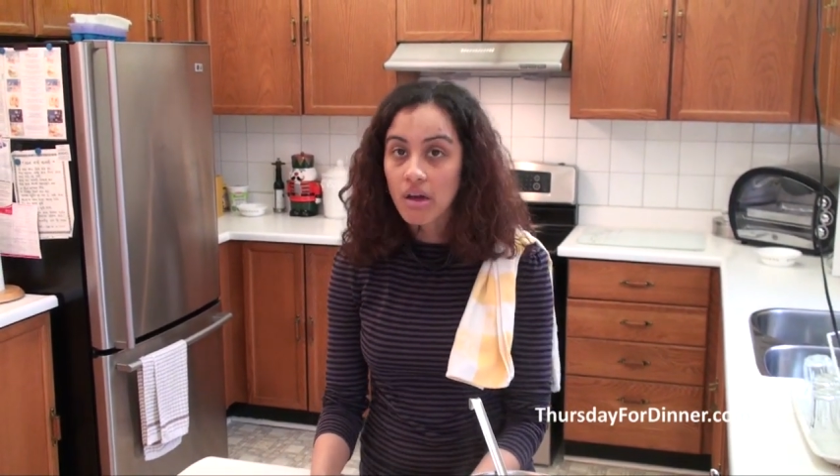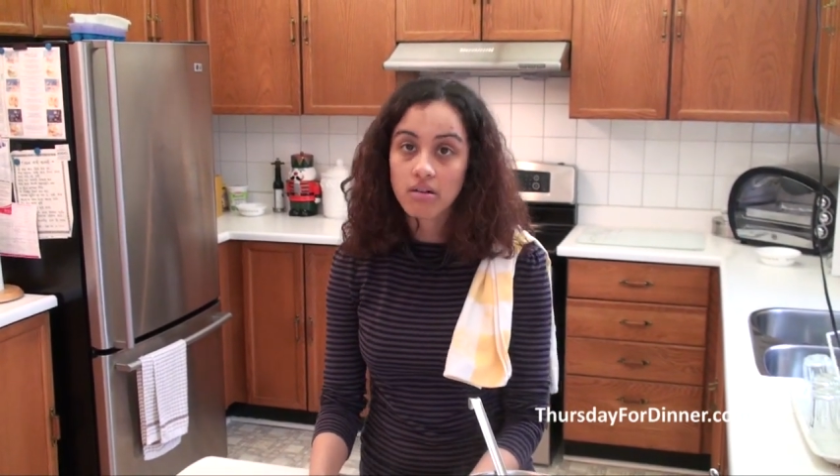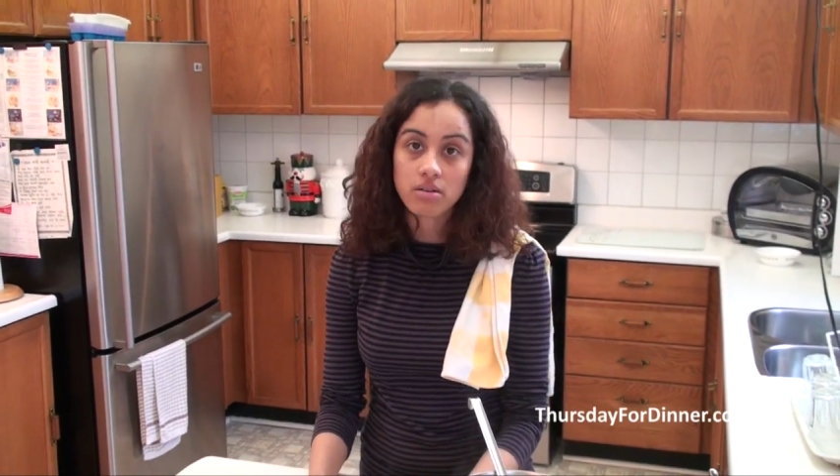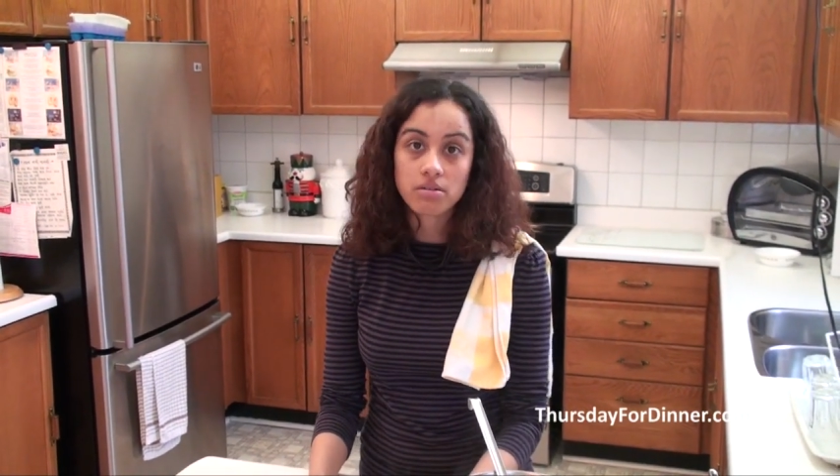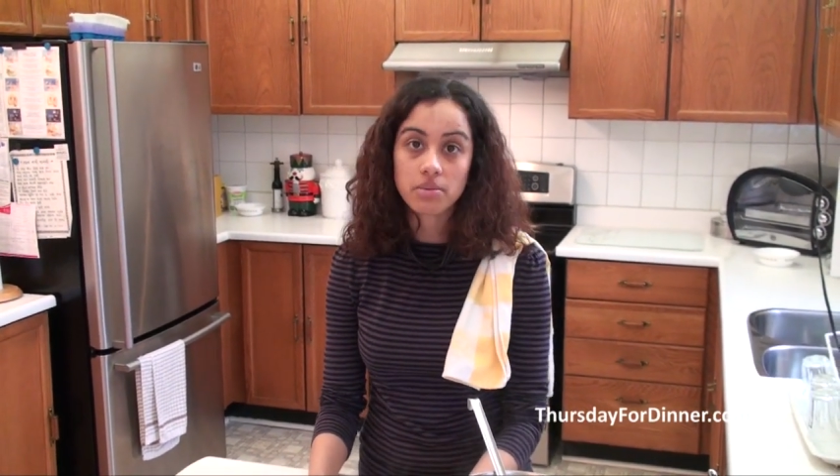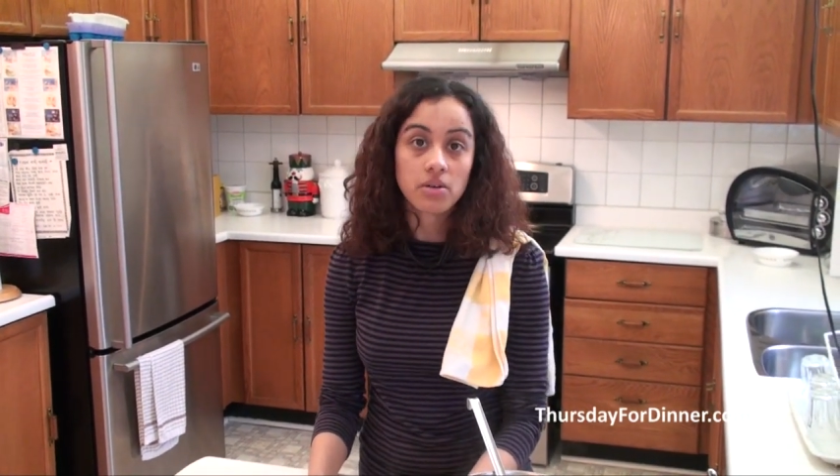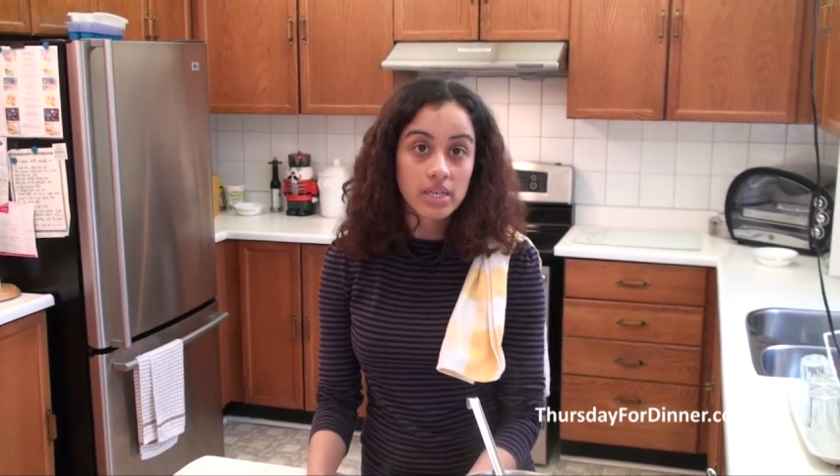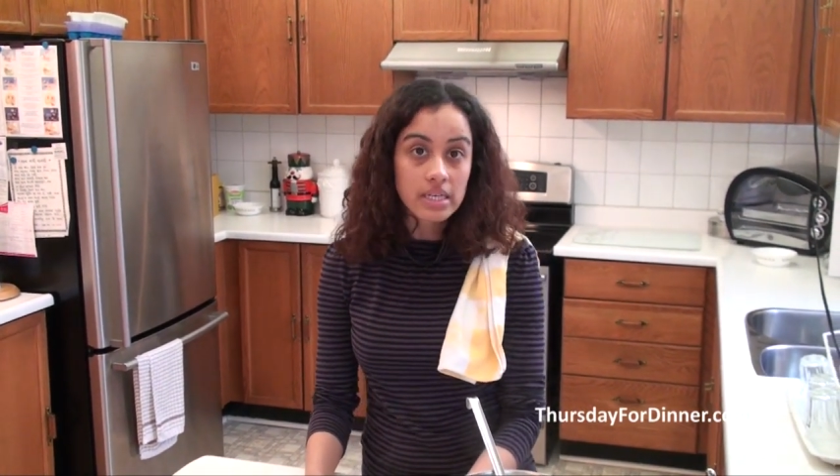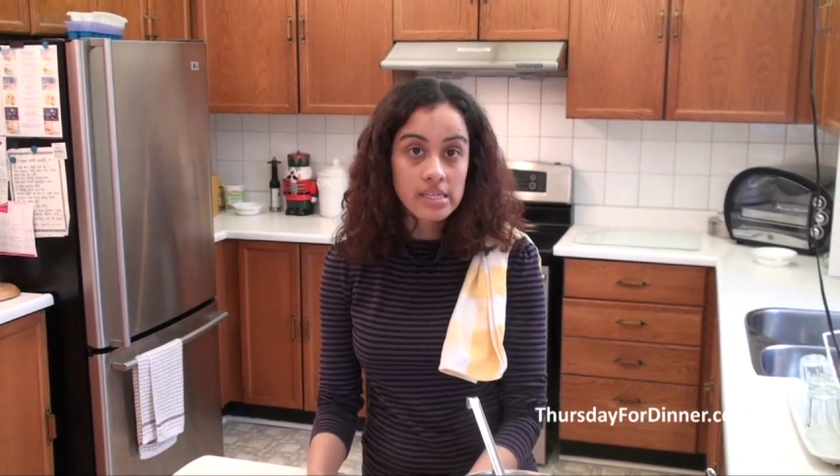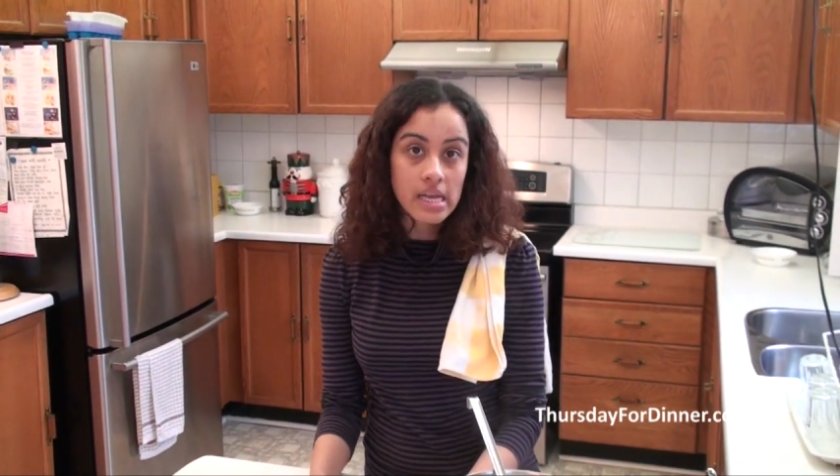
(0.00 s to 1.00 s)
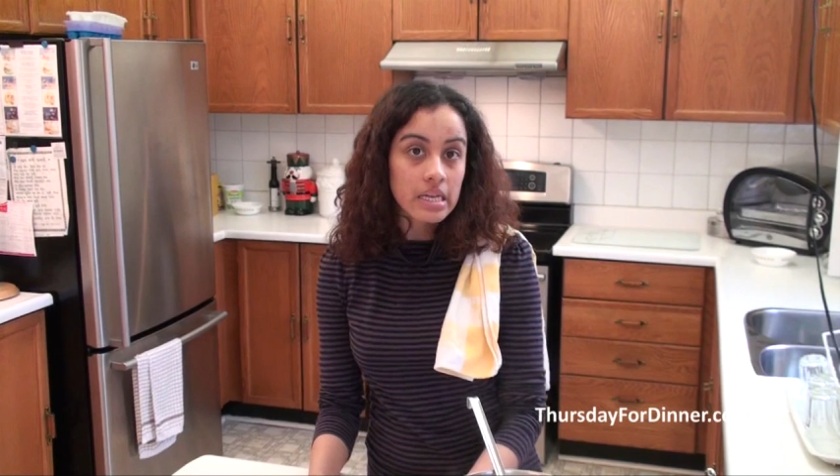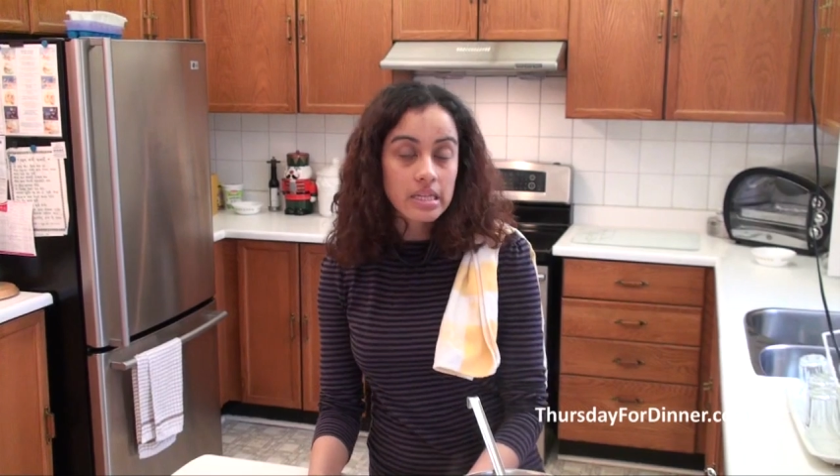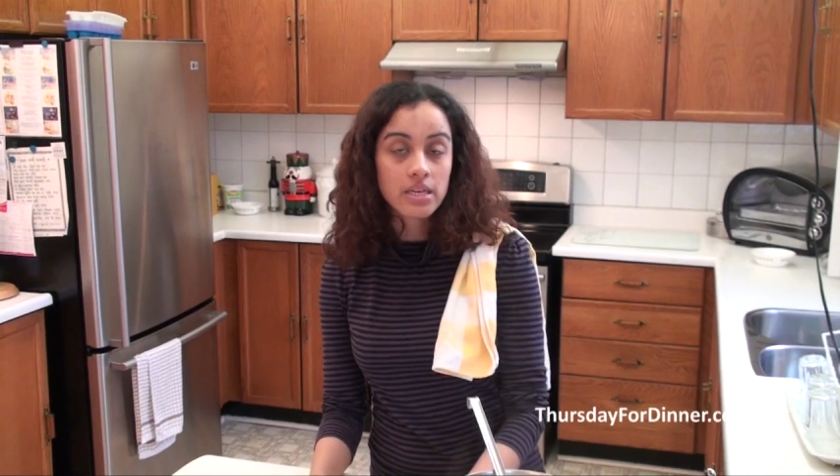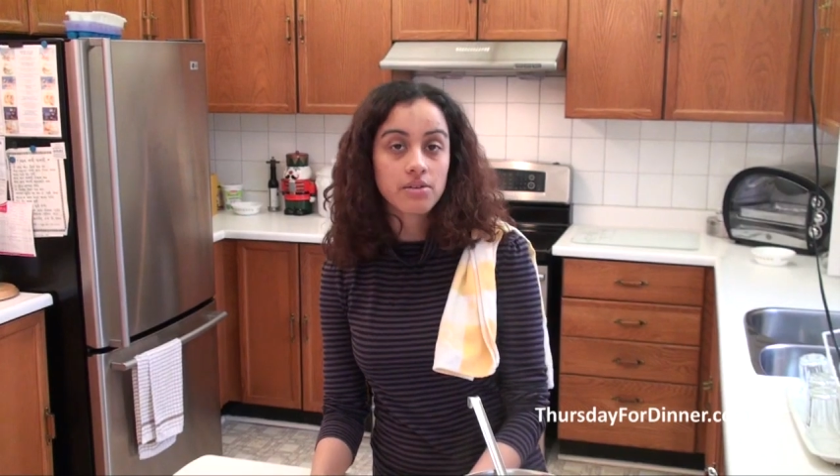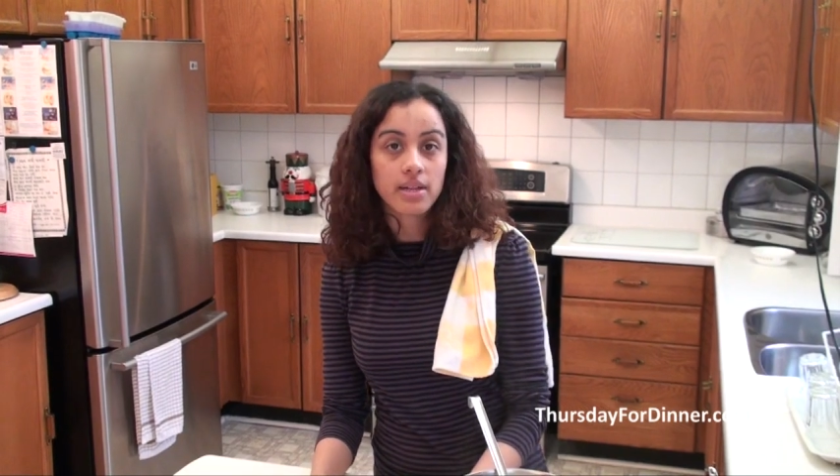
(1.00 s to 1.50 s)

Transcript: I don't know, some cookies, anything